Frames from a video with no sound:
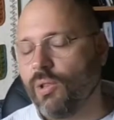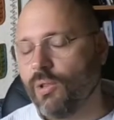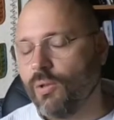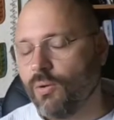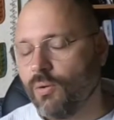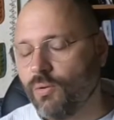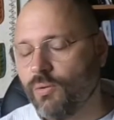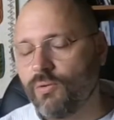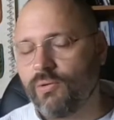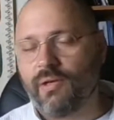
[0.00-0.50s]

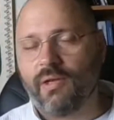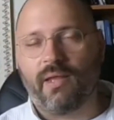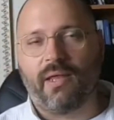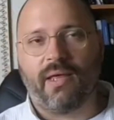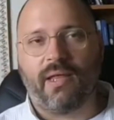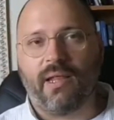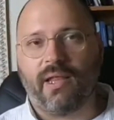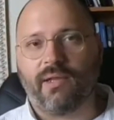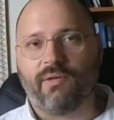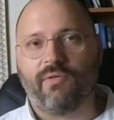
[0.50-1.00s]
already
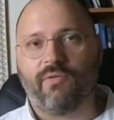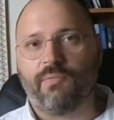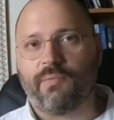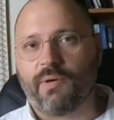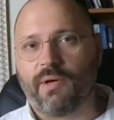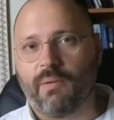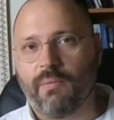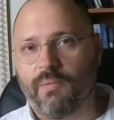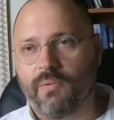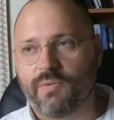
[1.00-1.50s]
a lot of
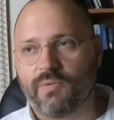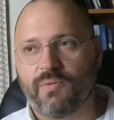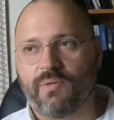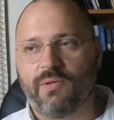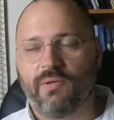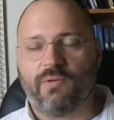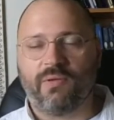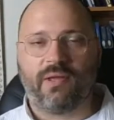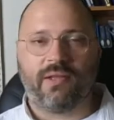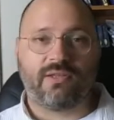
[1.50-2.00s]
problems with
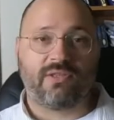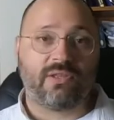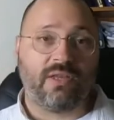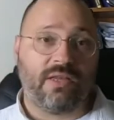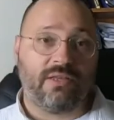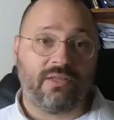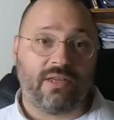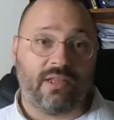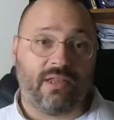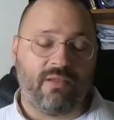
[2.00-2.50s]
the United
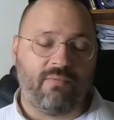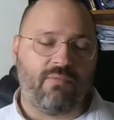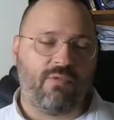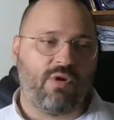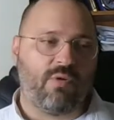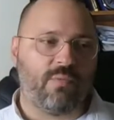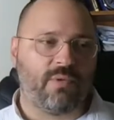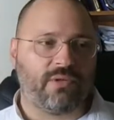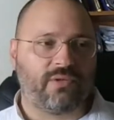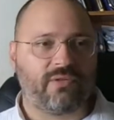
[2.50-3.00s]
States at the
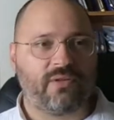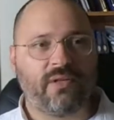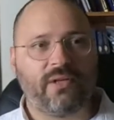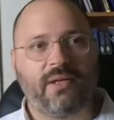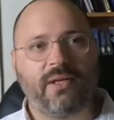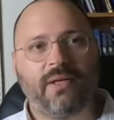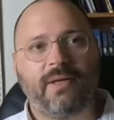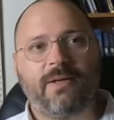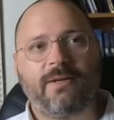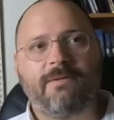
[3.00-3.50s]
moment.
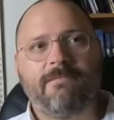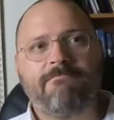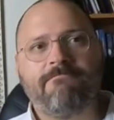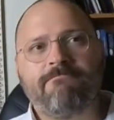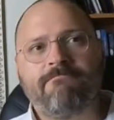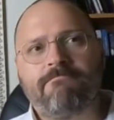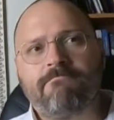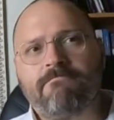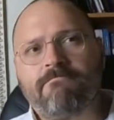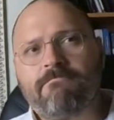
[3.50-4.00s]

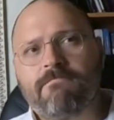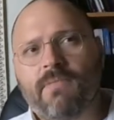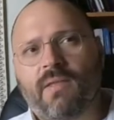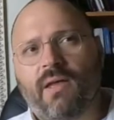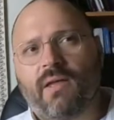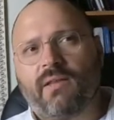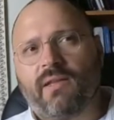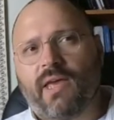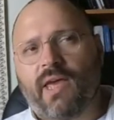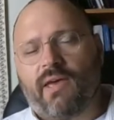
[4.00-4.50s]

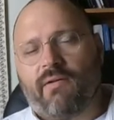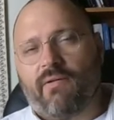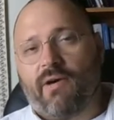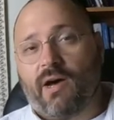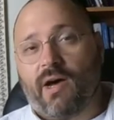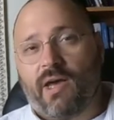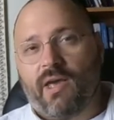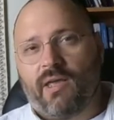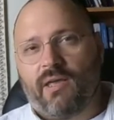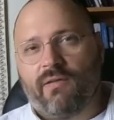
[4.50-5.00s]
They have
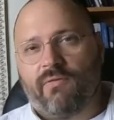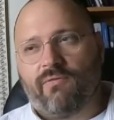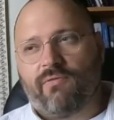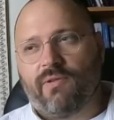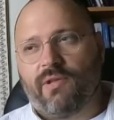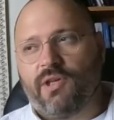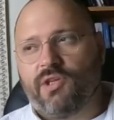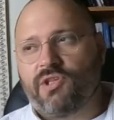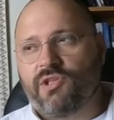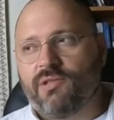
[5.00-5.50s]
high
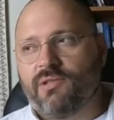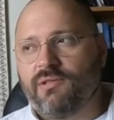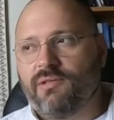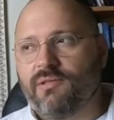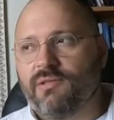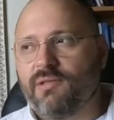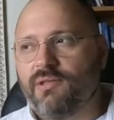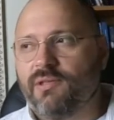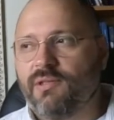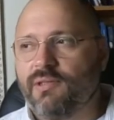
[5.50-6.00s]

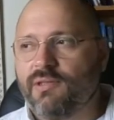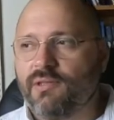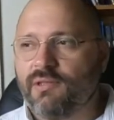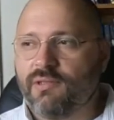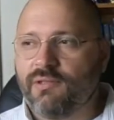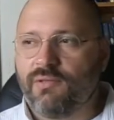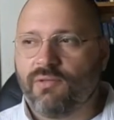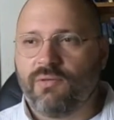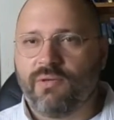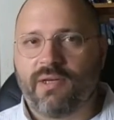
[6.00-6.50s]
inflation,
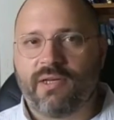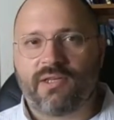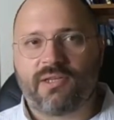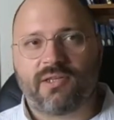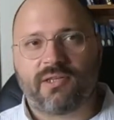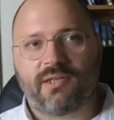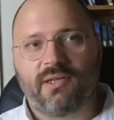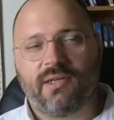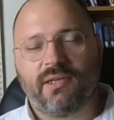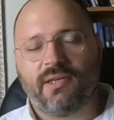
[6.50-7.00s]

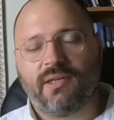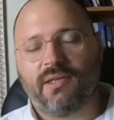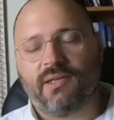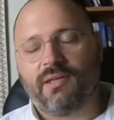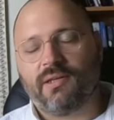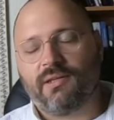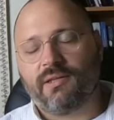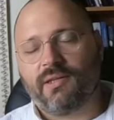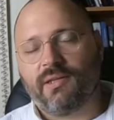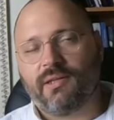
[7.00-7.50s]
US
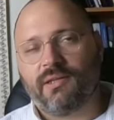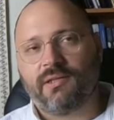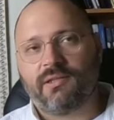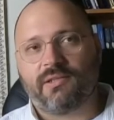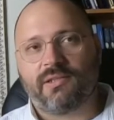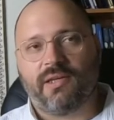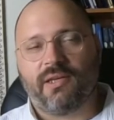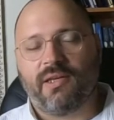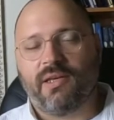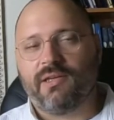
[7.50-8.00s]

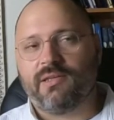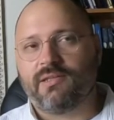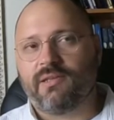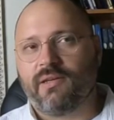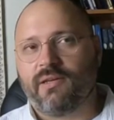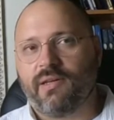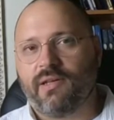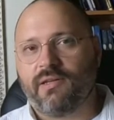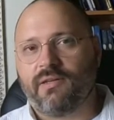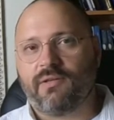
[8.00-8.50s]
dollars against
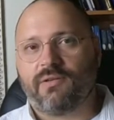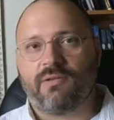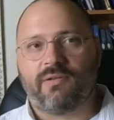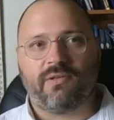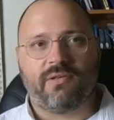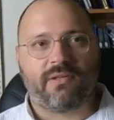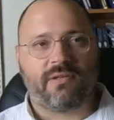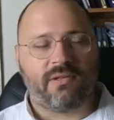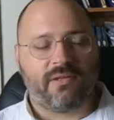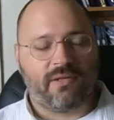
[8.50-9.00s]
the Iranian
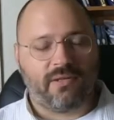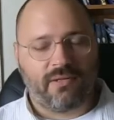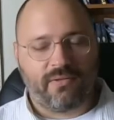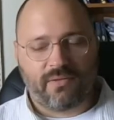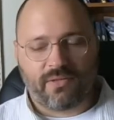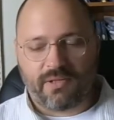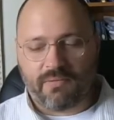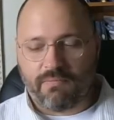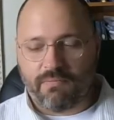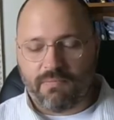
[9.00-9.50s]
currency.
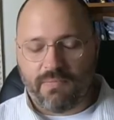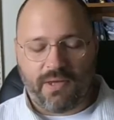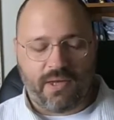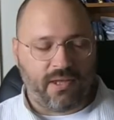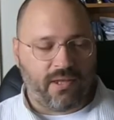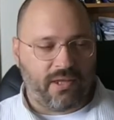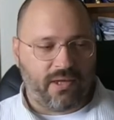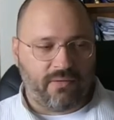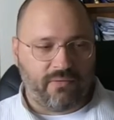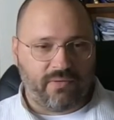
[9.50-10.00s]
It's a
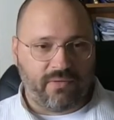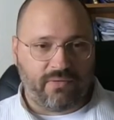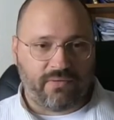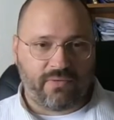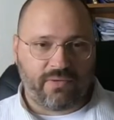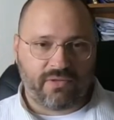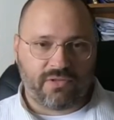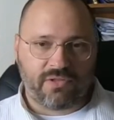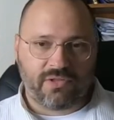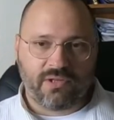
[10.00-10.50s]
big now
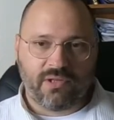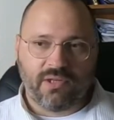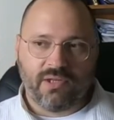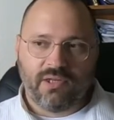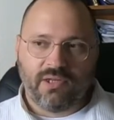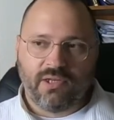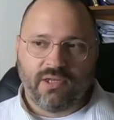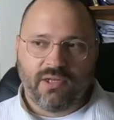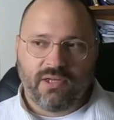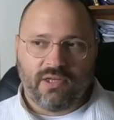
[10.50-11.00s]
difference,
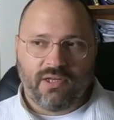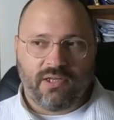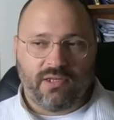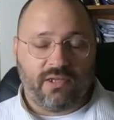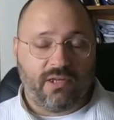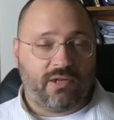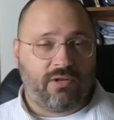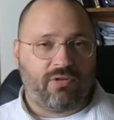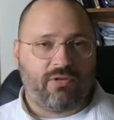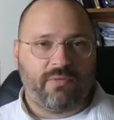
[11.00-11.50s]
and
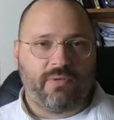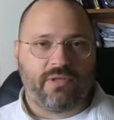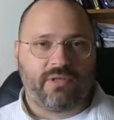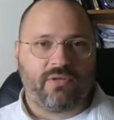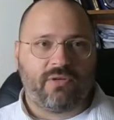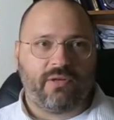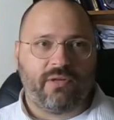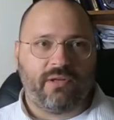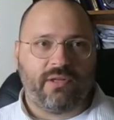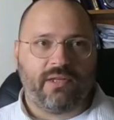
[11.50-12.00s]
the economy is
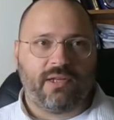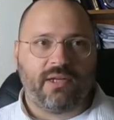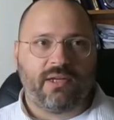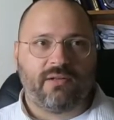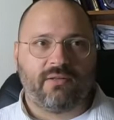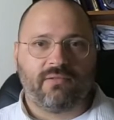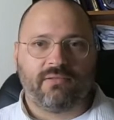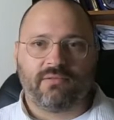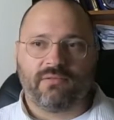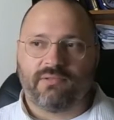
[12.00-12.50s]
going
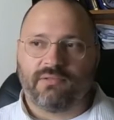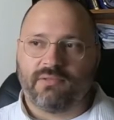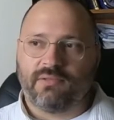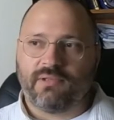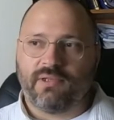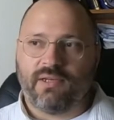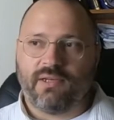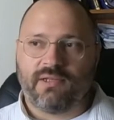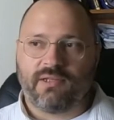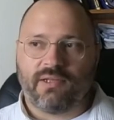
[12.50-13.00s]
down.
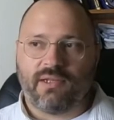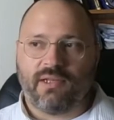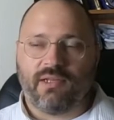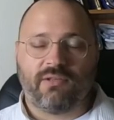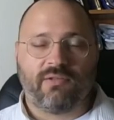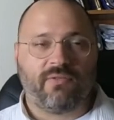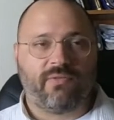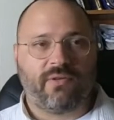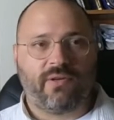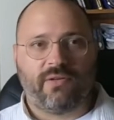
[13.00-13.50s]
There is a
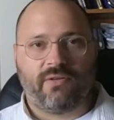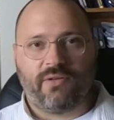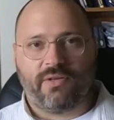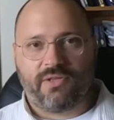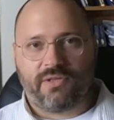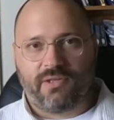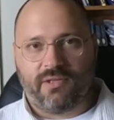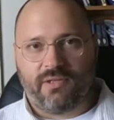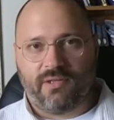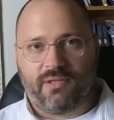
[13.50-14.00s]
lot of
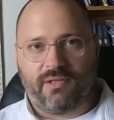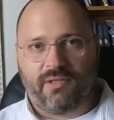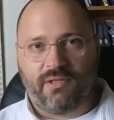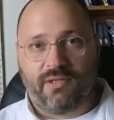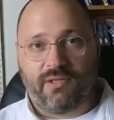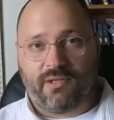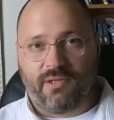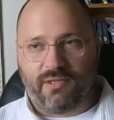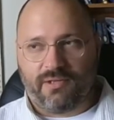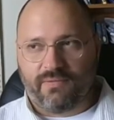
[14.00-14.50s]
unrest in the
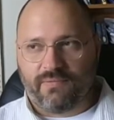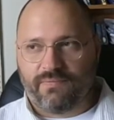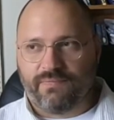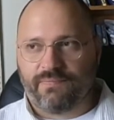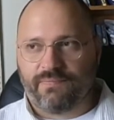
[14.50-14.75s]
Iran.